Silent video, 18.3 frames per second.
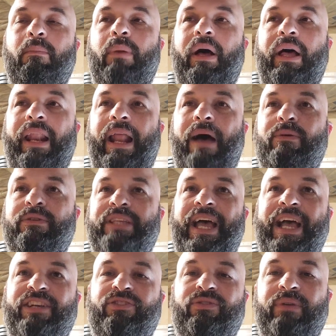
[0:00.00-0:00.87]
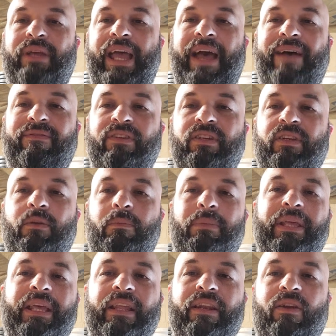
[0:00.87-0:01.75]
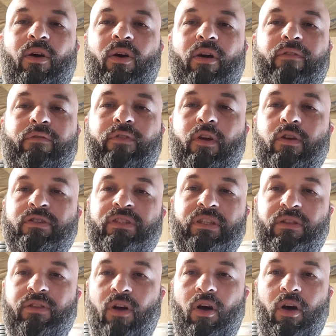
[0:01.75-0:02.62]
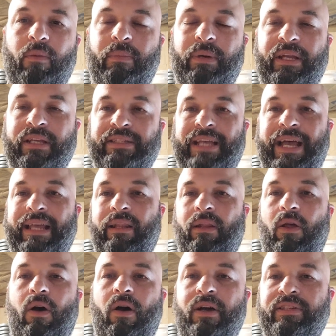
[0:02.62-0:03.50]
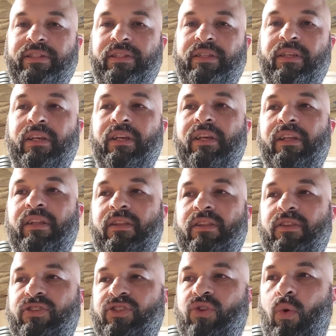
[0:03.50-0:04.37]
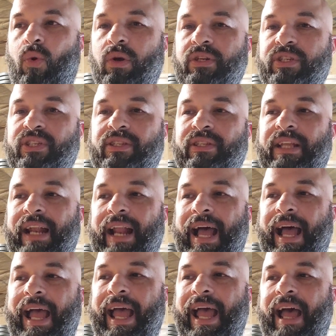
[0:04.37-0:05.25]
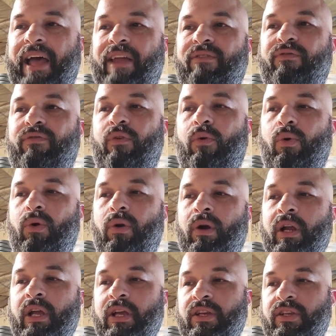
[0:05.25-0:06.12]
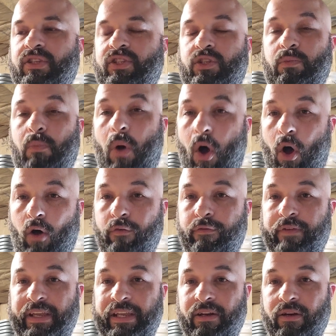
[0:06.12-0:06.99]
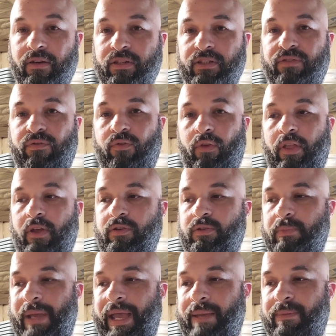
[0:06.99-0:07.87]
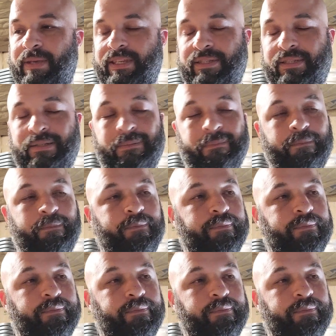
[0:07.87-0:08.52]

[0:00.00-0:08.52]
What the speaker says: but I was actually having to depend on frozen thawed because I had lost the source that I had for small feeders for those babies.